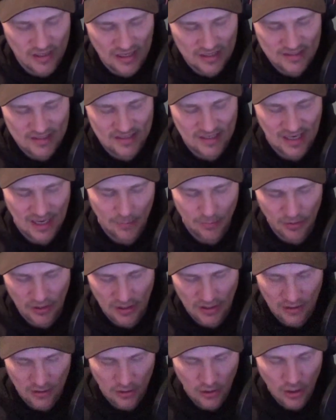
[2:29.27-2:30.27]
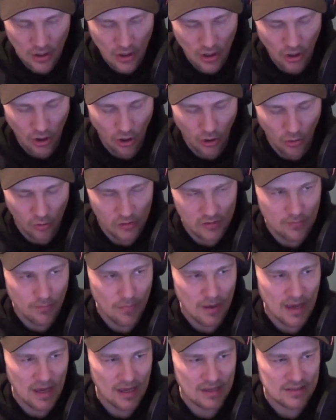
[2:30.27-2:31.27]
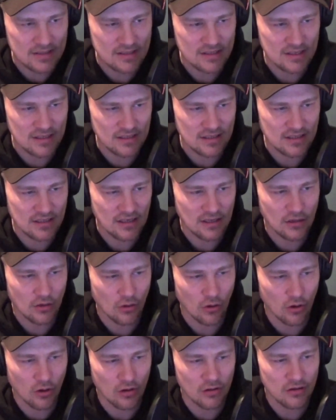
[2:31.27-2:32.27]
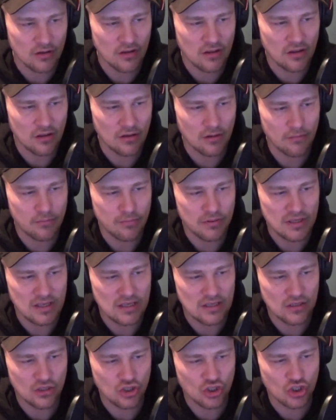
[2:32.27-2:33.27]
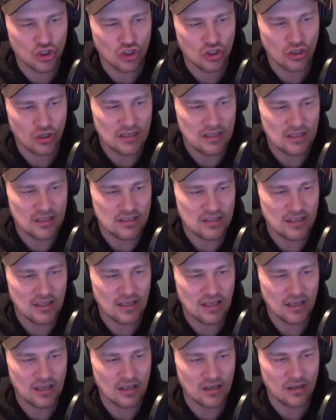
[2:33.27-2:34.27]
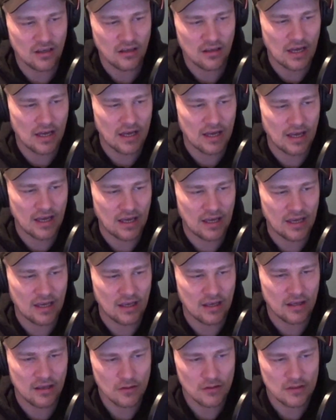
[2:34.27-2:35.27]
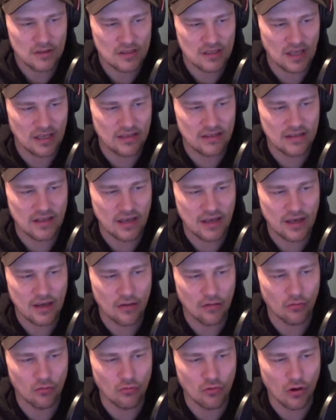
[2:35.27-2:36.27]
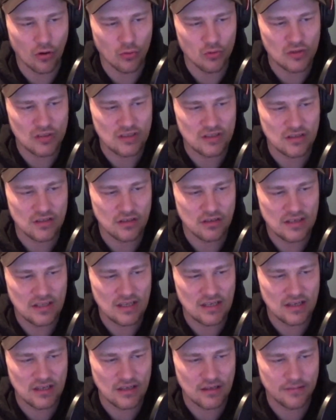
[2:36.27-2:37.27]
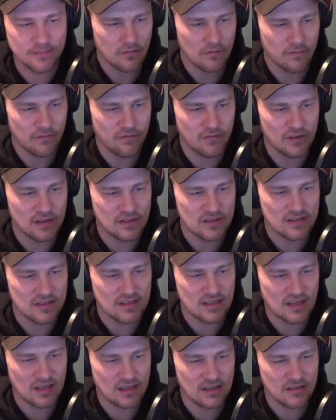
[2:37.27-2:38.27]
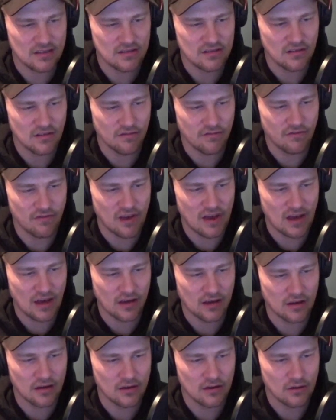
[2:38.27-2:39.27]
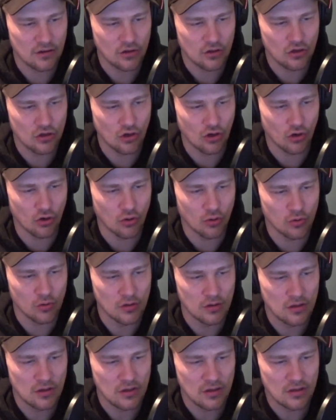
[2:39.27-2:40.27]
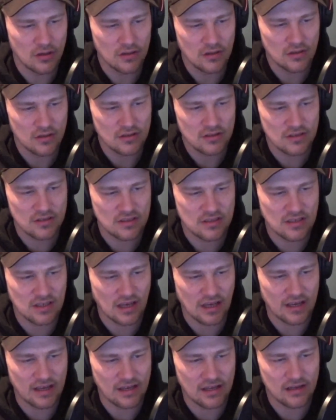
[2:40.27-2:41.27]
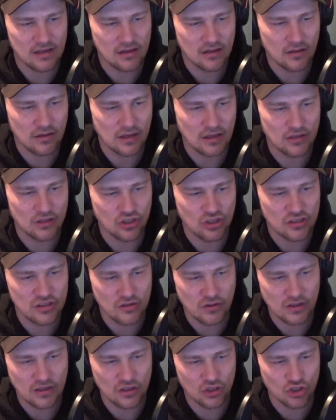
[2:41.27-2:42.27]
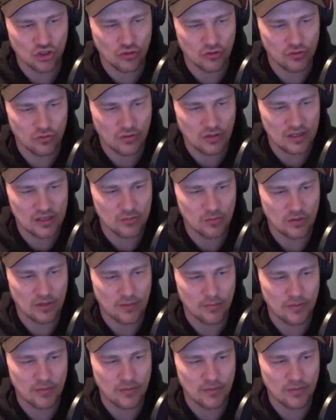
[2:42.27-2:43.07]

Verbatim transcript: Let's type in old man sitting on the beach eating a Sunday roast dinner, Vincent Van Gogh style okay just so i can show you guys what i